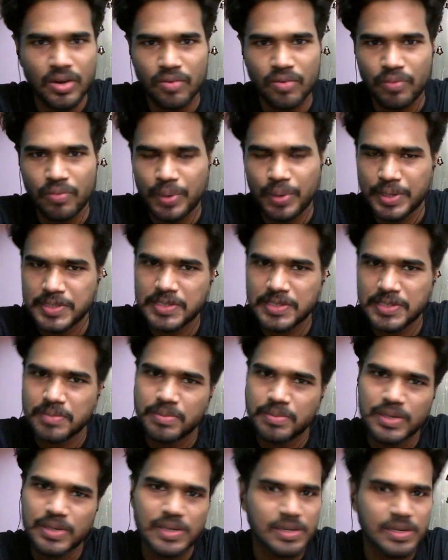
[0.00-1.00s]
For
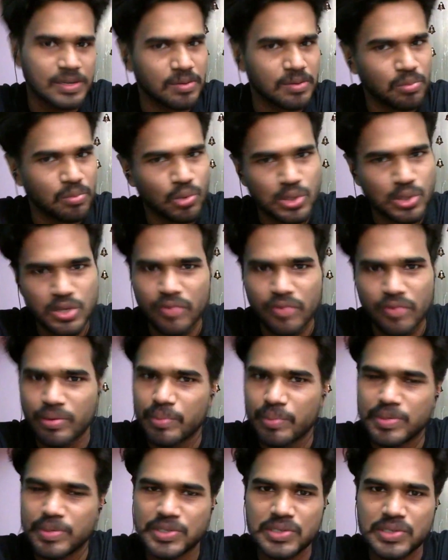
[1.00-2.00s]
example, most of the
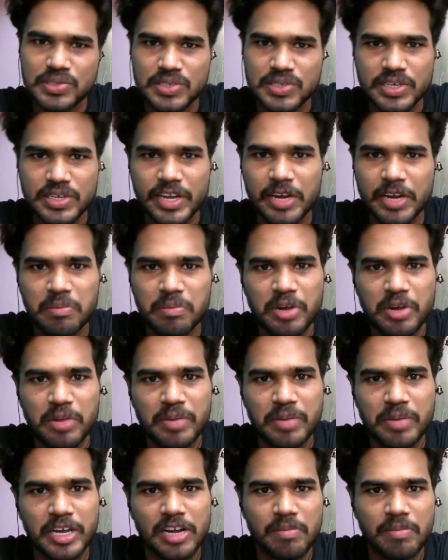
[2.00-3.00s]
questions in GATE
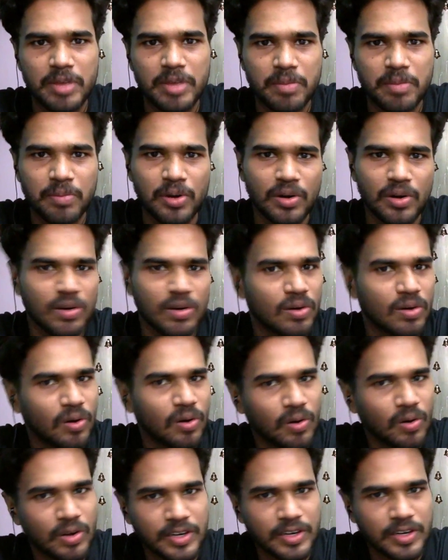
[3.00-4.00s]
biomedical paper
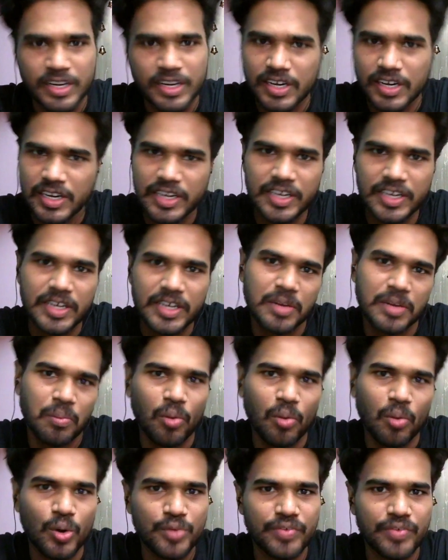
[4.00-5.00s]
are directly
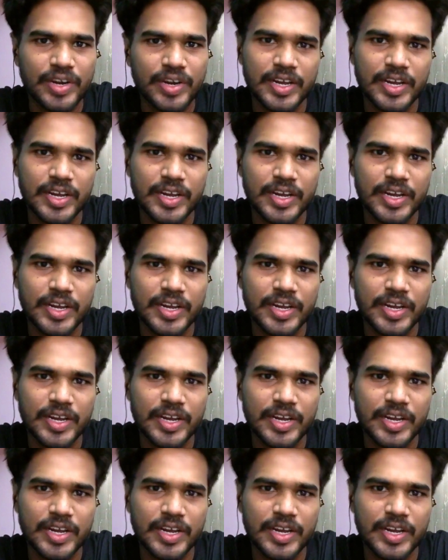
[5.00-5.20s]
modified